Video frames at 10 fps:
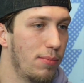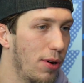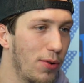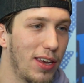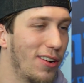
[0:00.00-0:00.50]

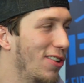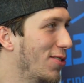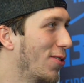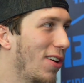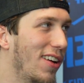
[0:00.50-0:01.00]
but we can
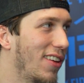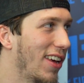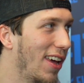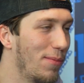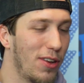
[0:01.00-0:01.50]
also grind the
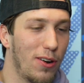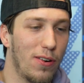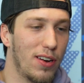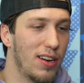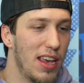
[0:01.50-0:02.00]
game,
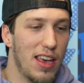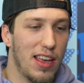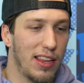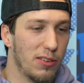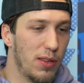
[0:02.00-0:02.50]
and
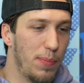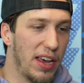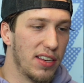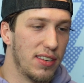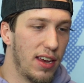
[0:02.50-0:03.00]
that was the
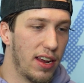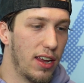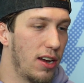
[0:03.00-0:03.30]
biggest thing.